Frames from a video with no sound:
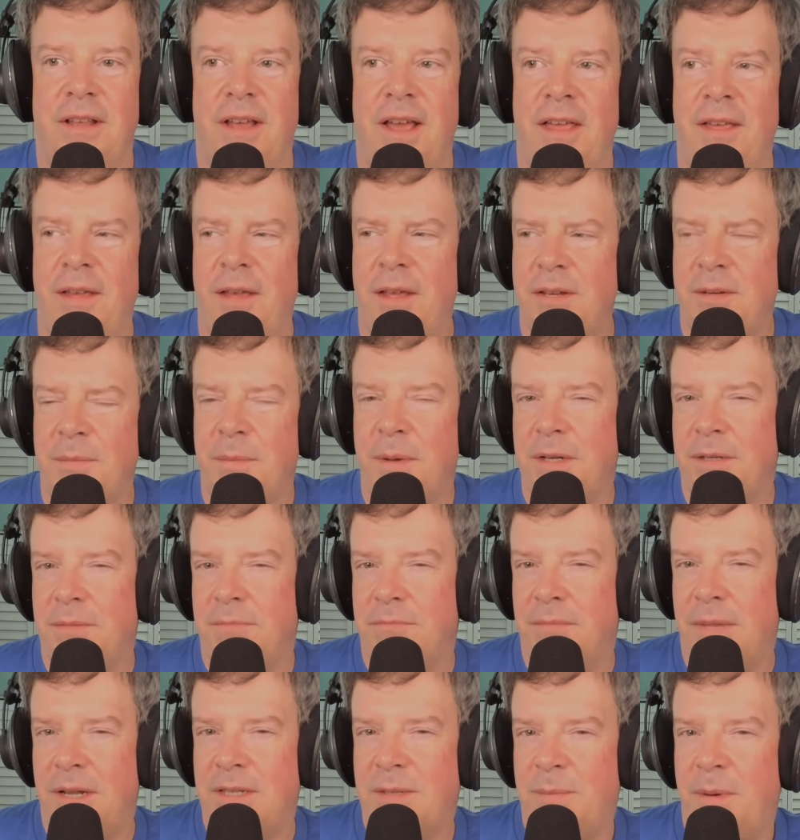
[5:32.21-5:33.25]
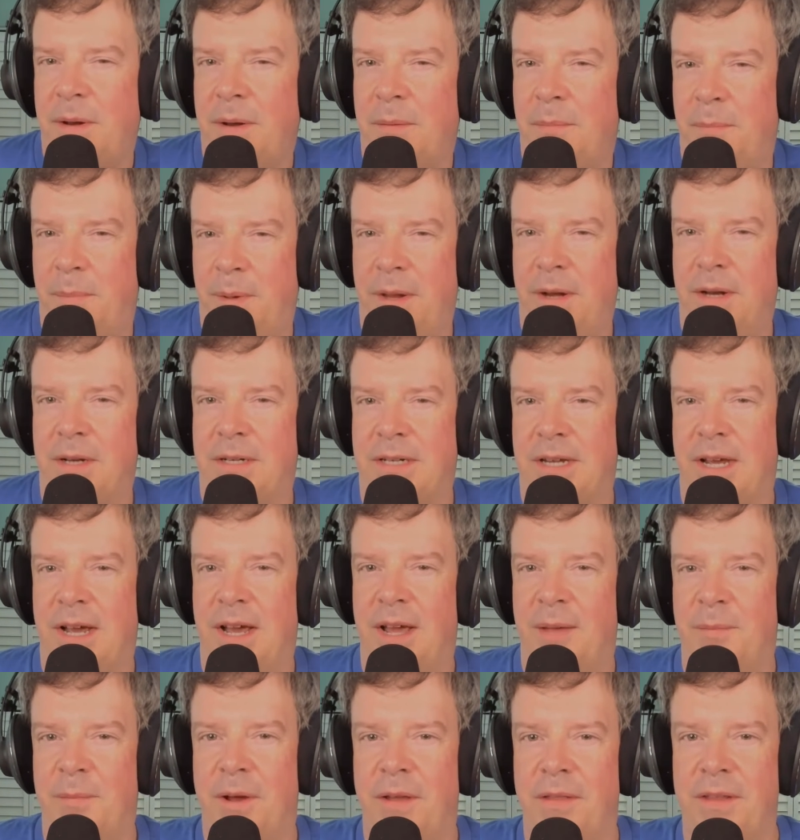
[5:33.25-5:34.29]
I actually might spend a bit of
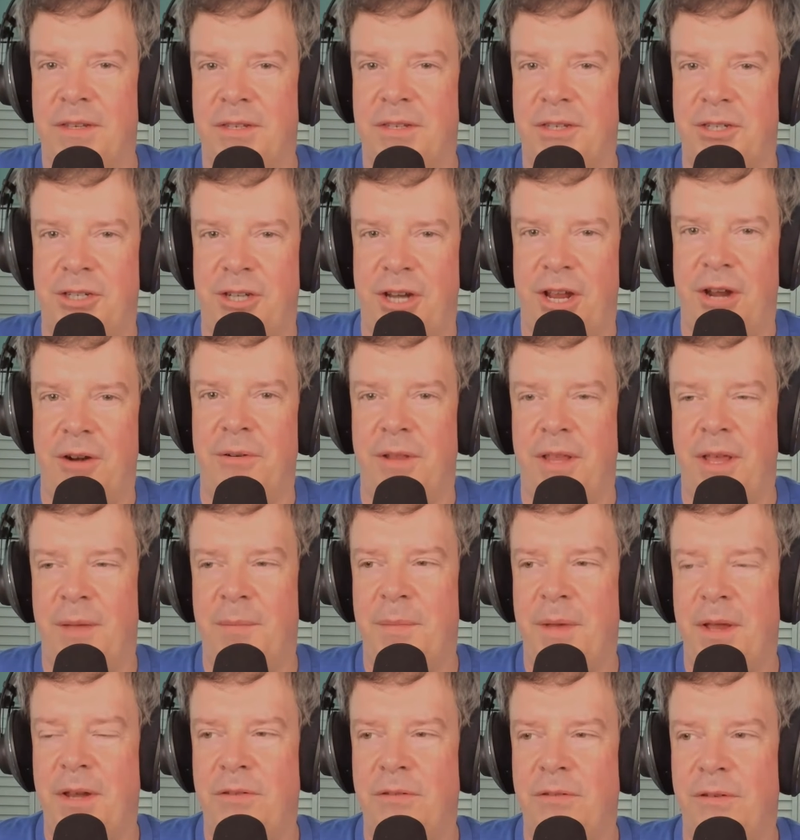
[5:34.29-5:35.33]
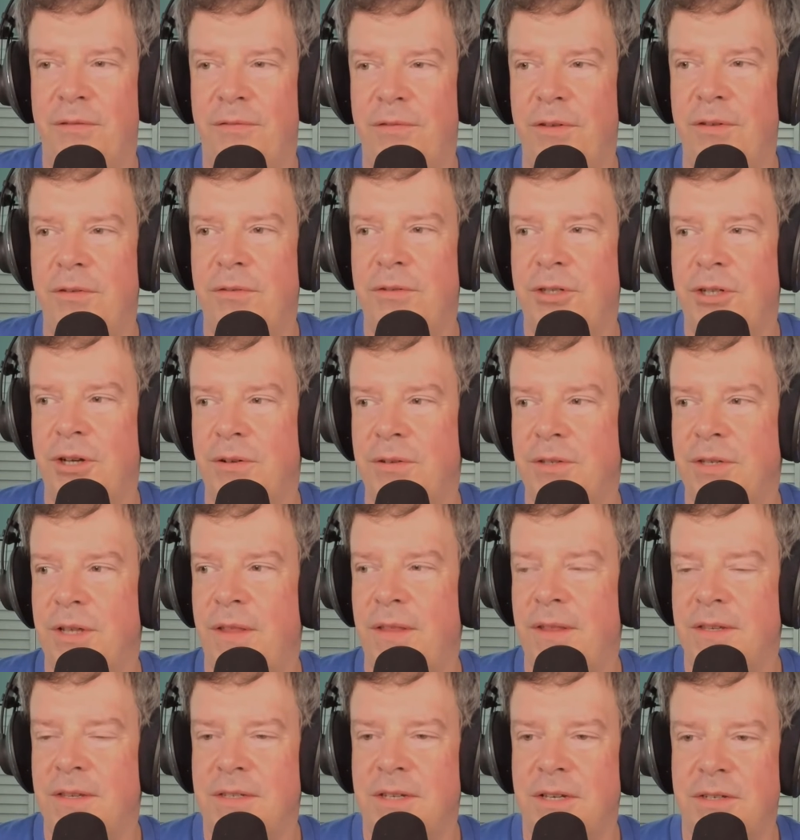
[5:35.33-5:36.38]
time on this generally. I might do a few shows
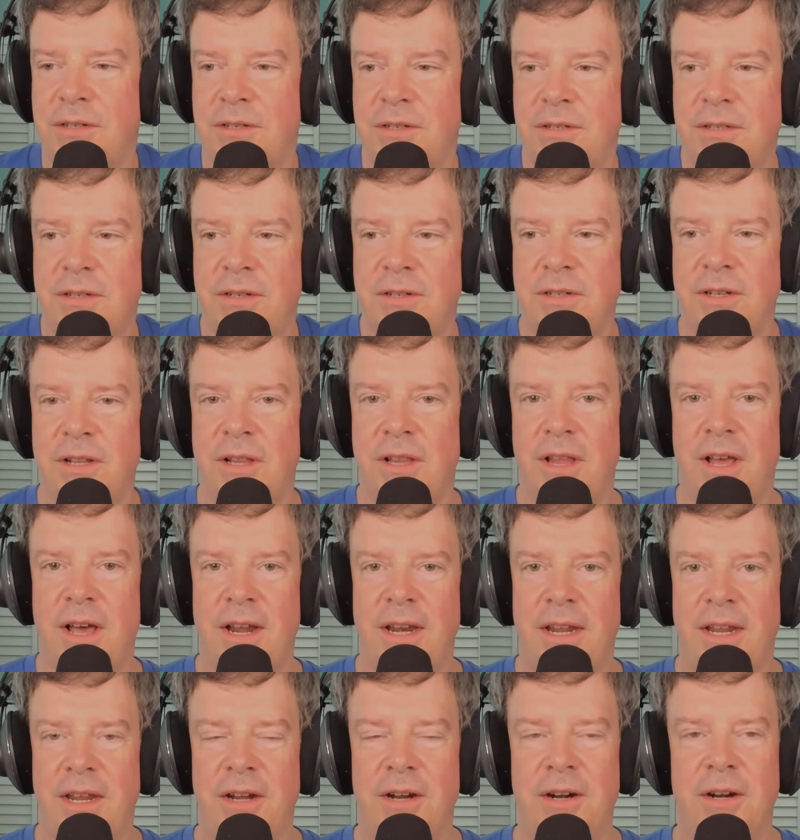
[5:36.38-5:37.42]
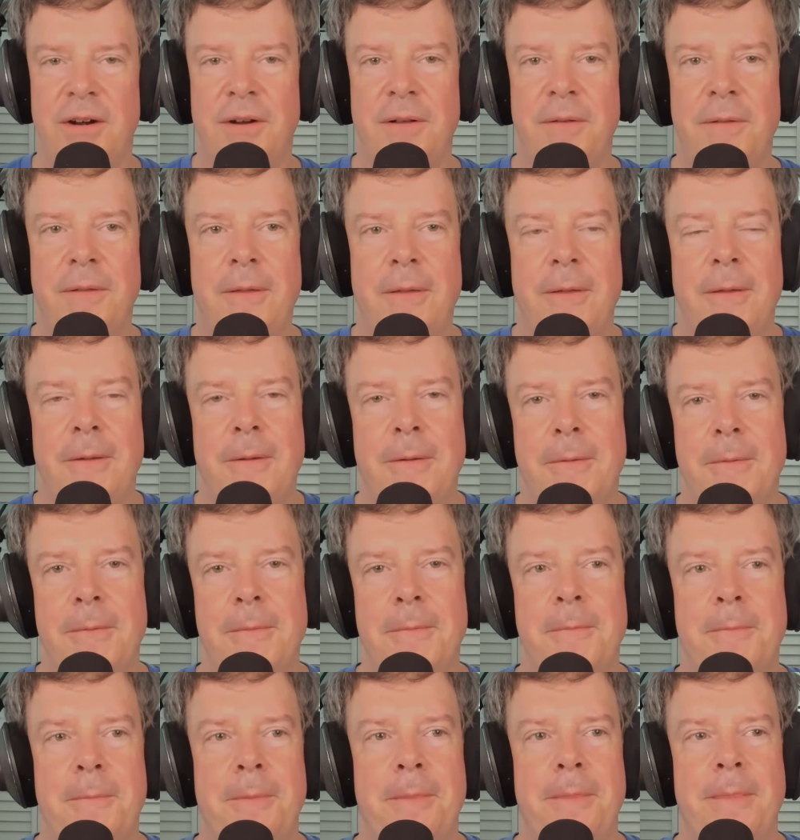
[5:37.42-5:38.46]
on this because there's a lot here.
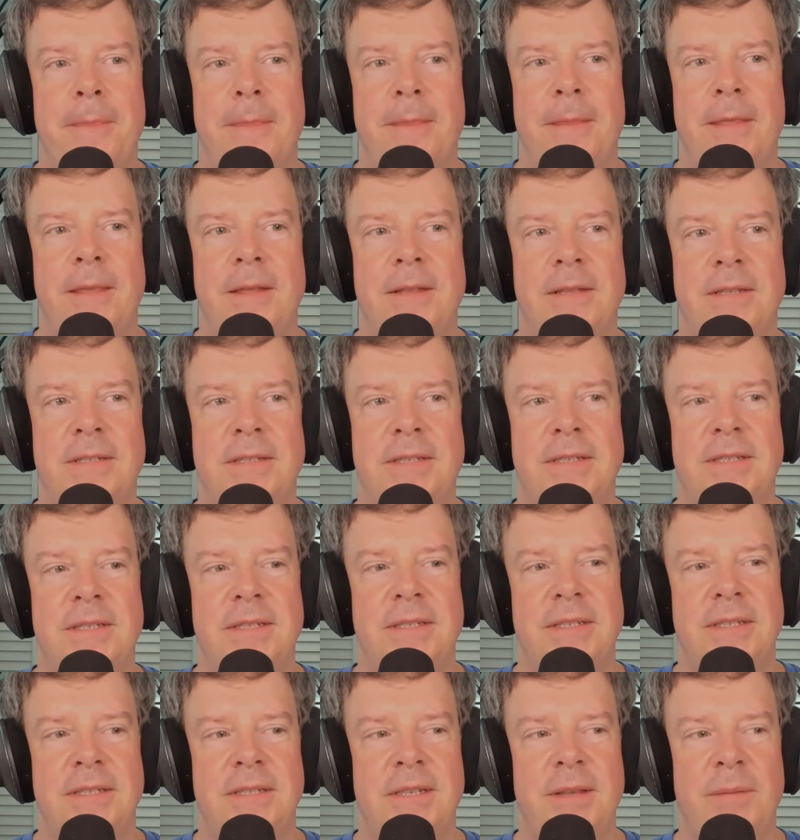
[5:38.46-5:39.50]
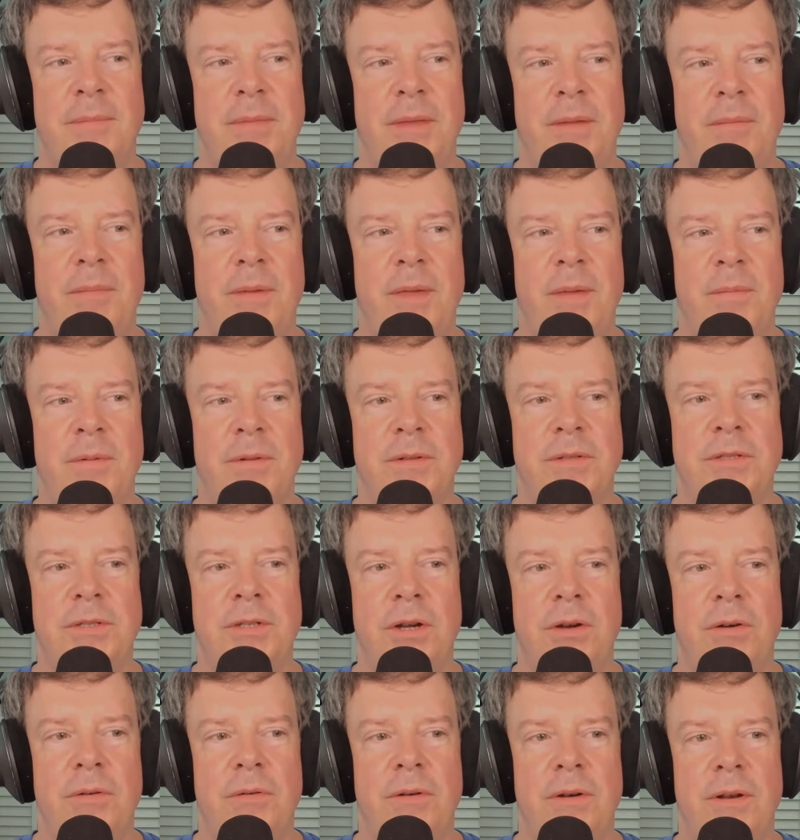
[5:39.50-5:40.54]
It's something people
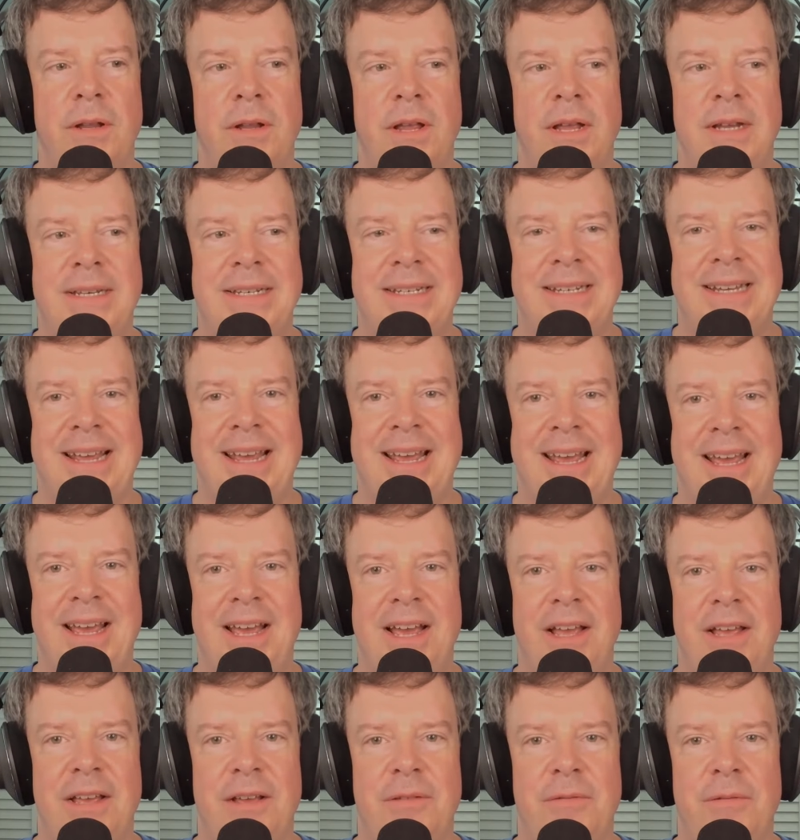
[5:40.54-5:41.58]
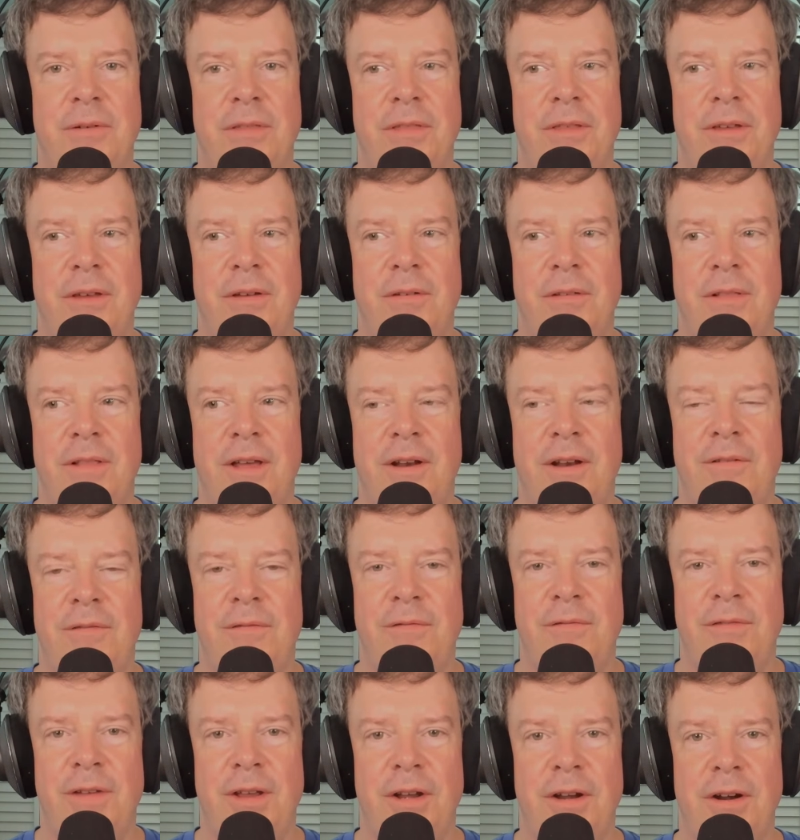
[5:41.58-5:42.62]
don't attack with a lot of
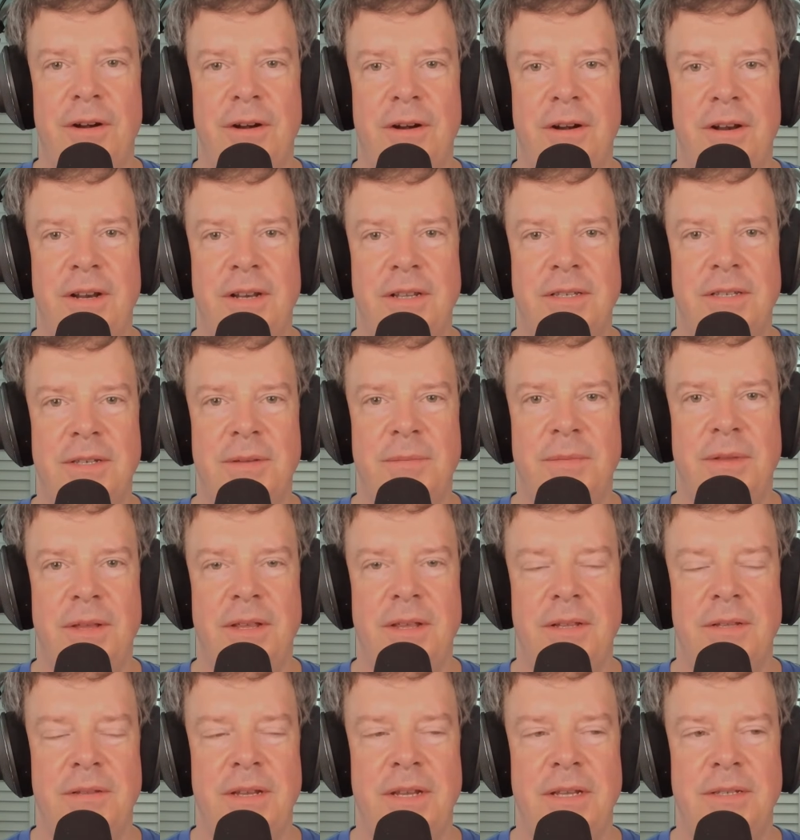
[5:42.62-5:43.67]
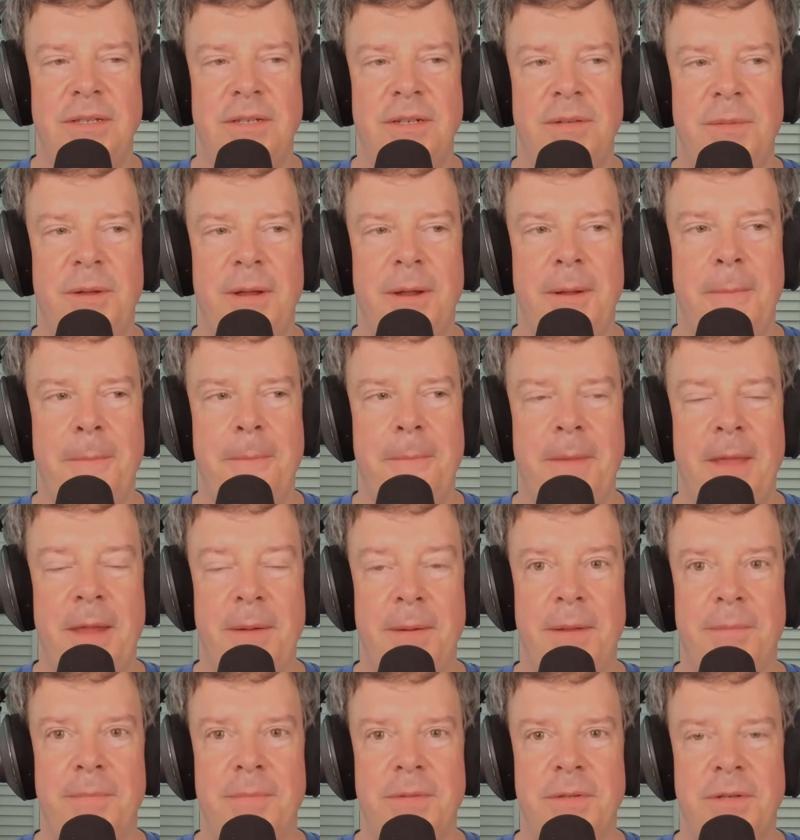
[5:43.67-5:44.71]
vigor, and it's something that needs to be.
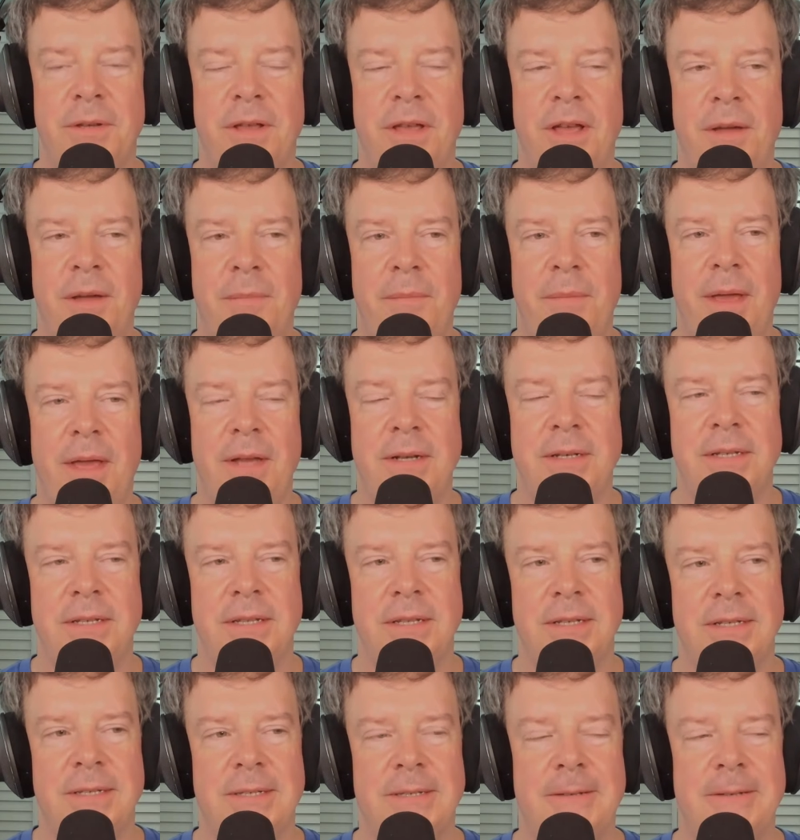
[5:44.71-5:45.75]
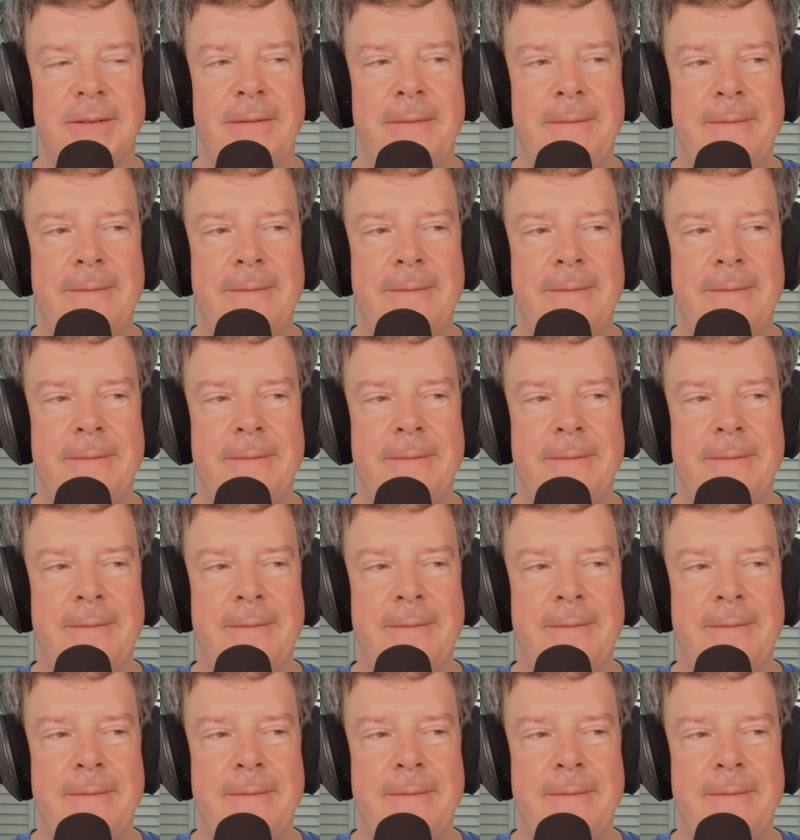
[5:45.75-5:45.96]
Anyway, so come back to this.